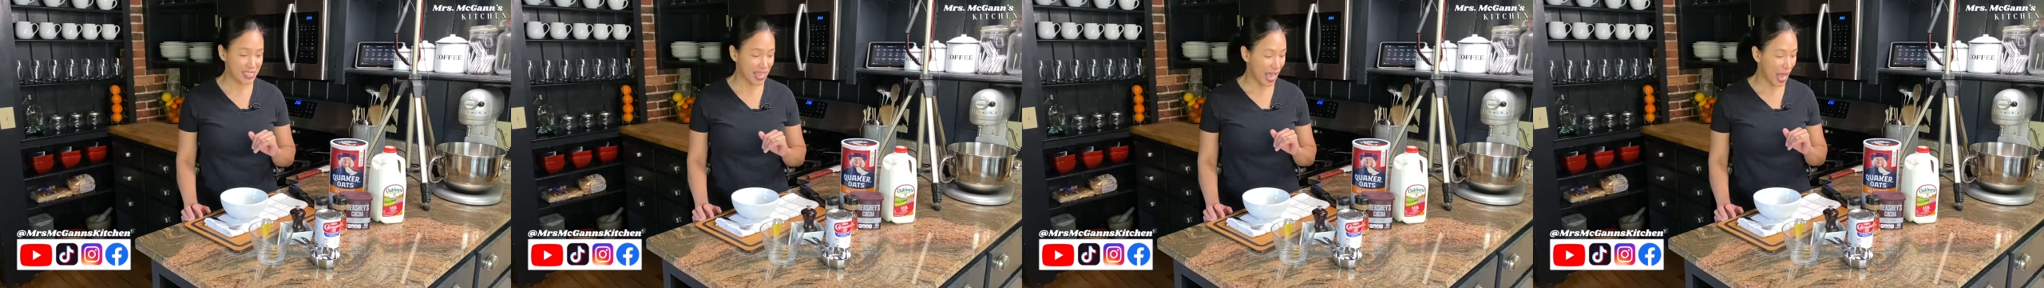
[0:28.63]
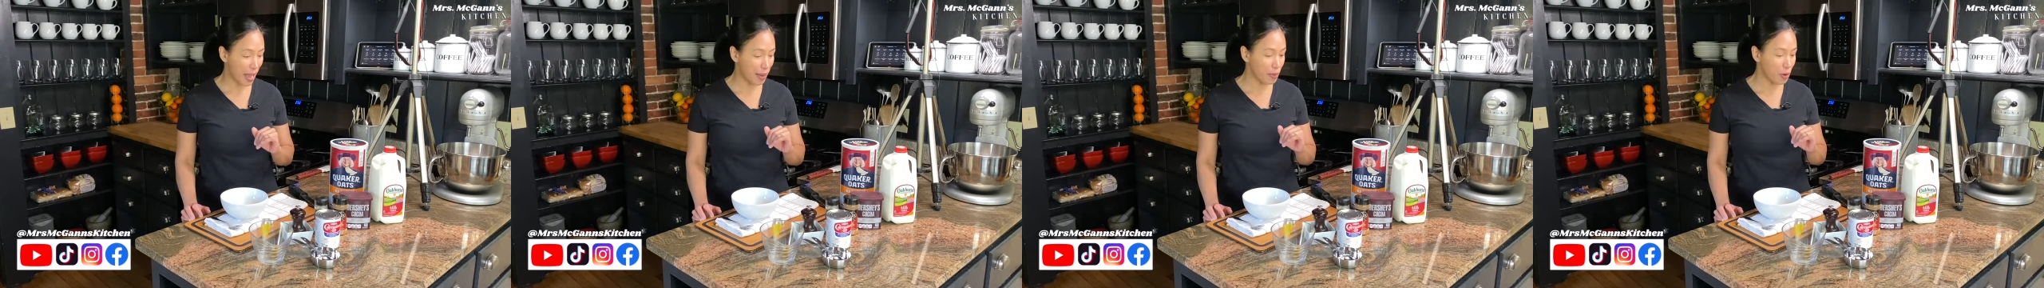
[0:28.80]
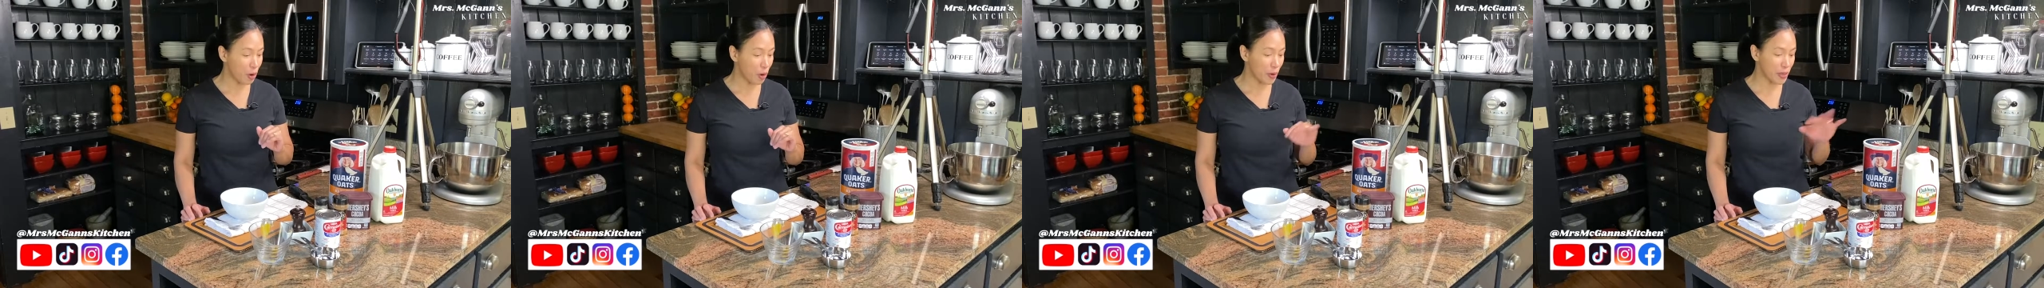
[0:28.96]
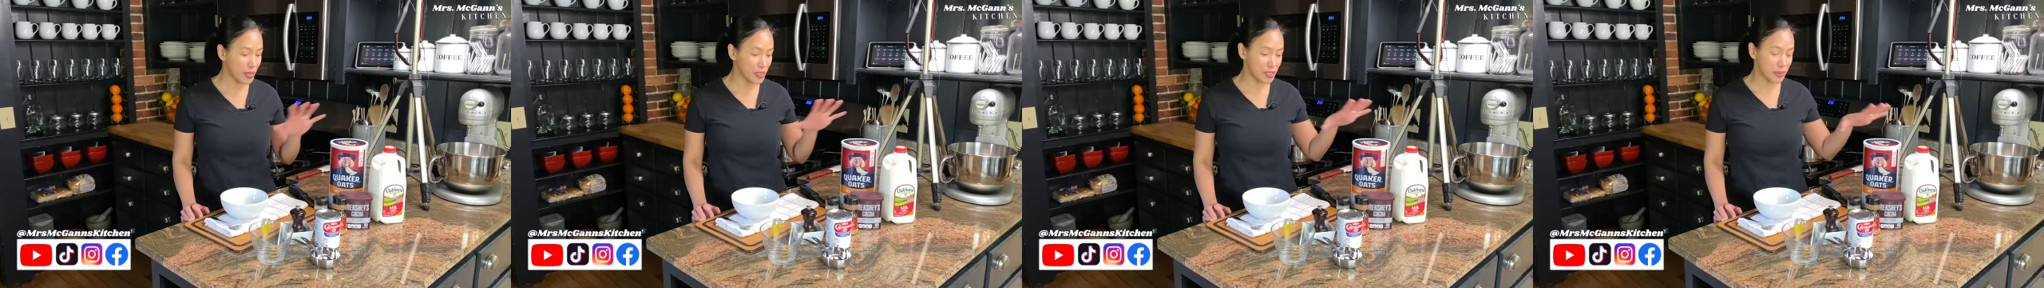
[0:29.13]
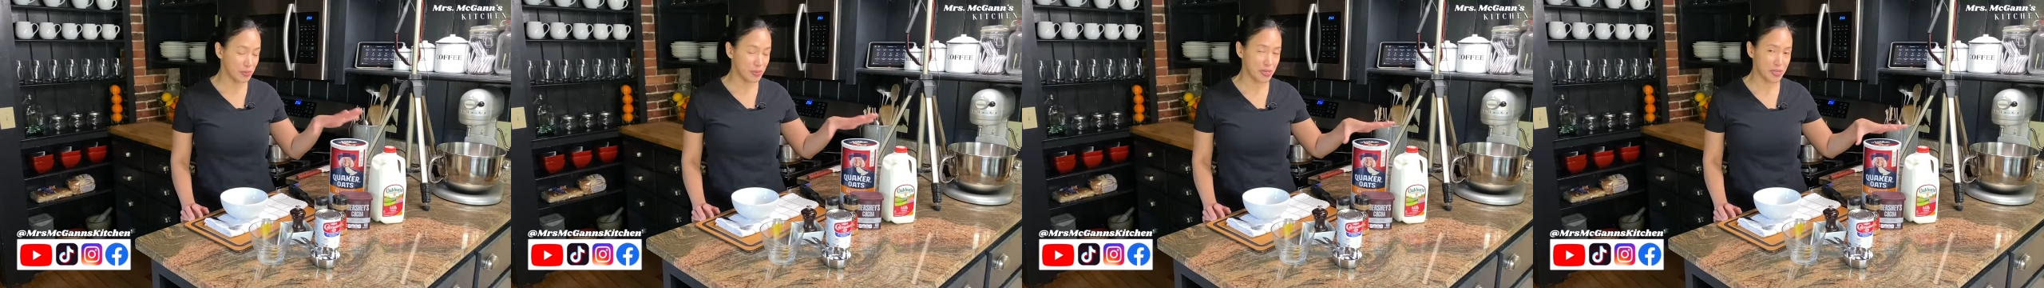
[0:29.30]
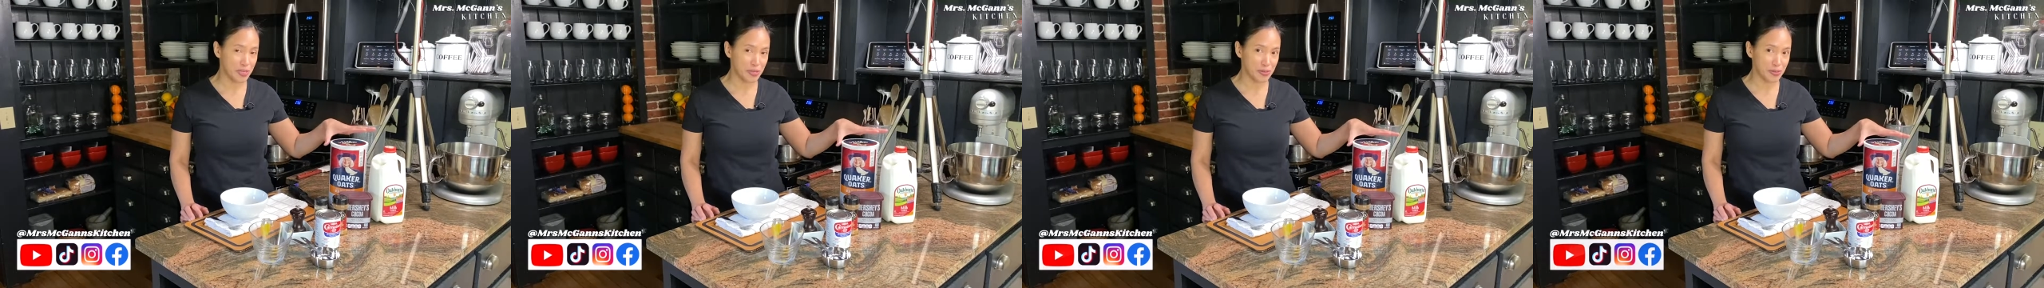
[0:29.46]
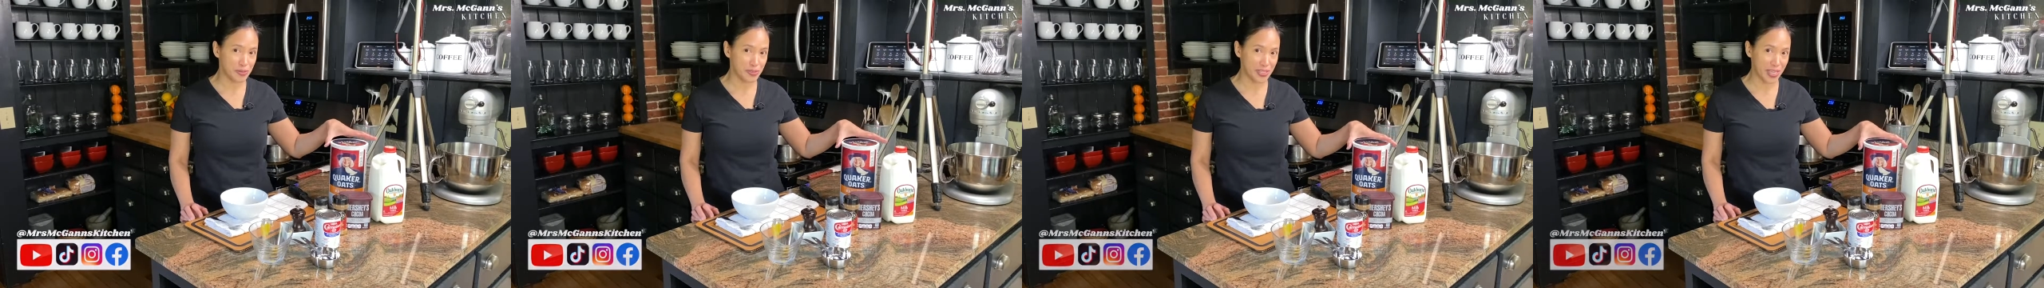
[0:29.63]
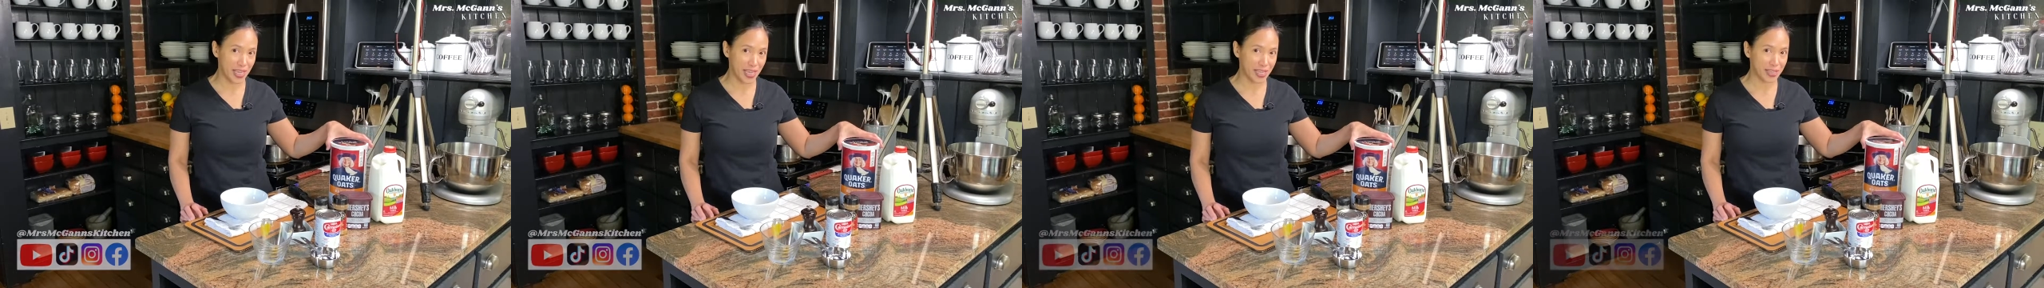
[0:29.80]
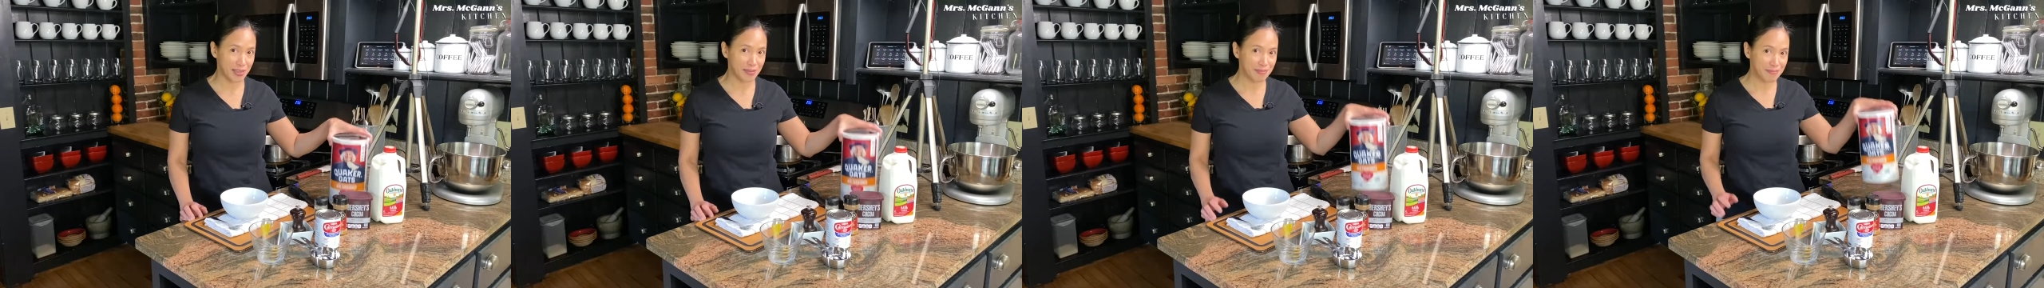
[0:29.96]
I'm going to be
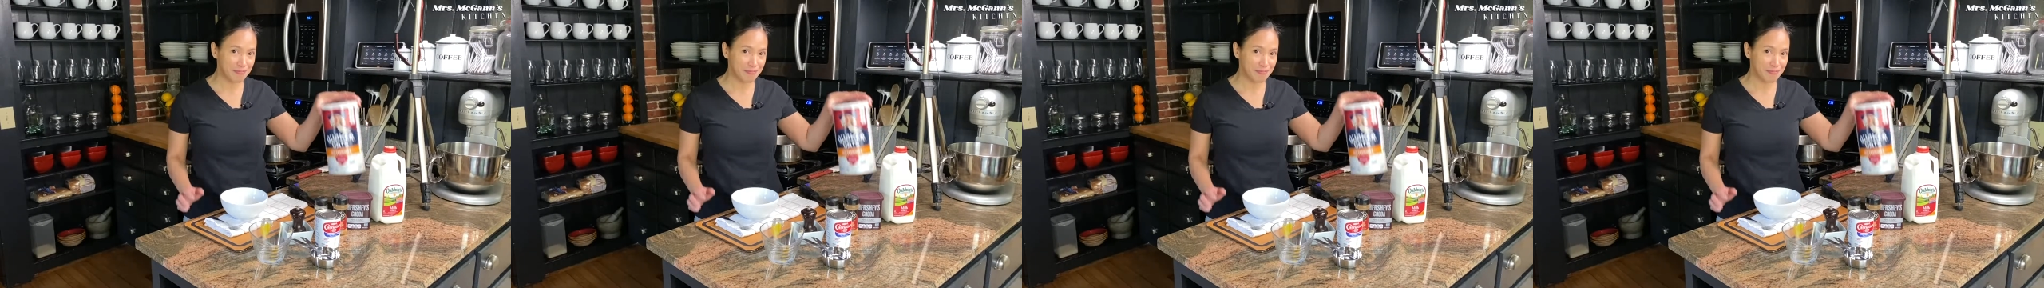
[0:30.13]
using